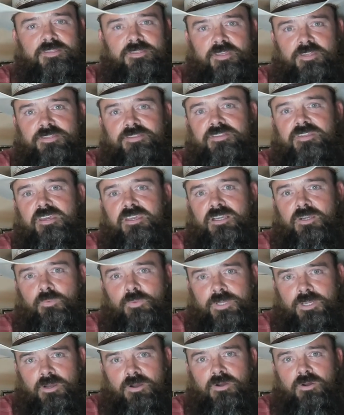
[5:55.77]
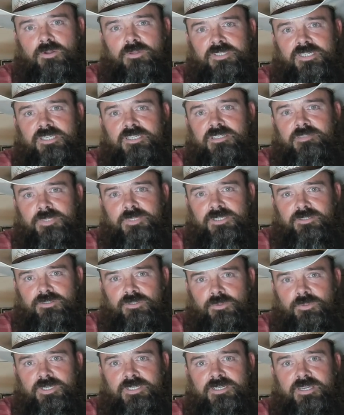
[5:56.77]
The thing we all need to be
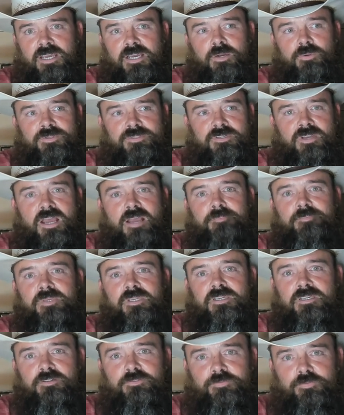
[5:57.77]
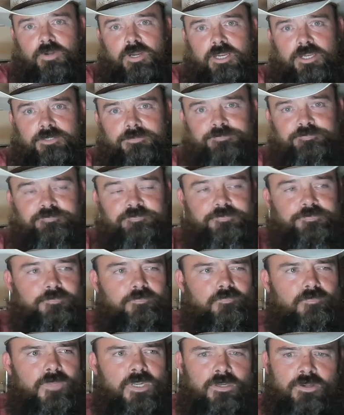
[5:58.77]
doing now is not being afraid,
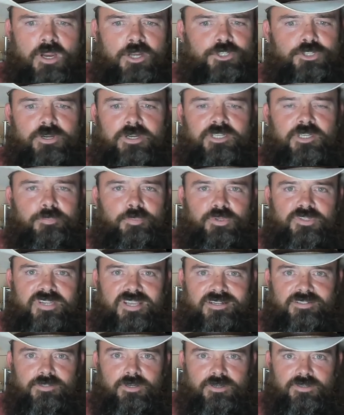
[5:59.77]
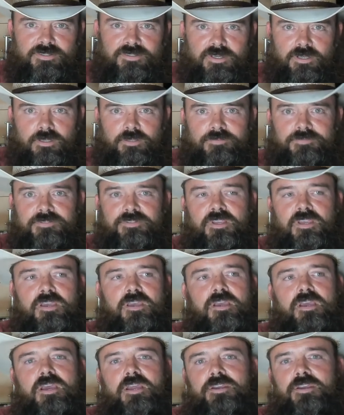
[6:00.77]
not trying to protect ourselves,
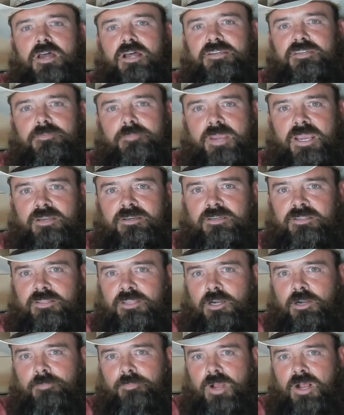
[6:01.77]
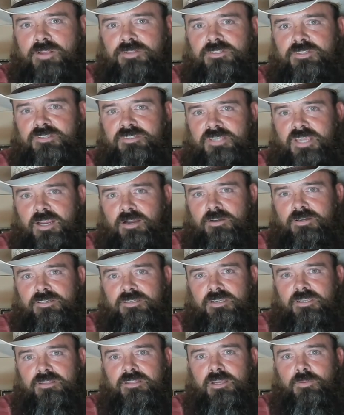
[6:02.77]
not demanding that our bosses
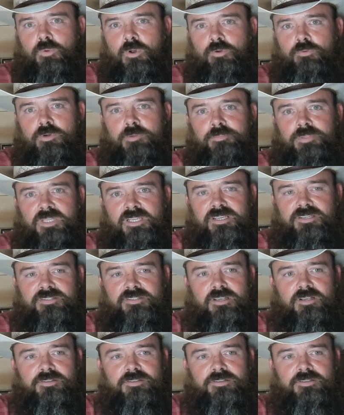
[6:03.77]
guarantee they won't replace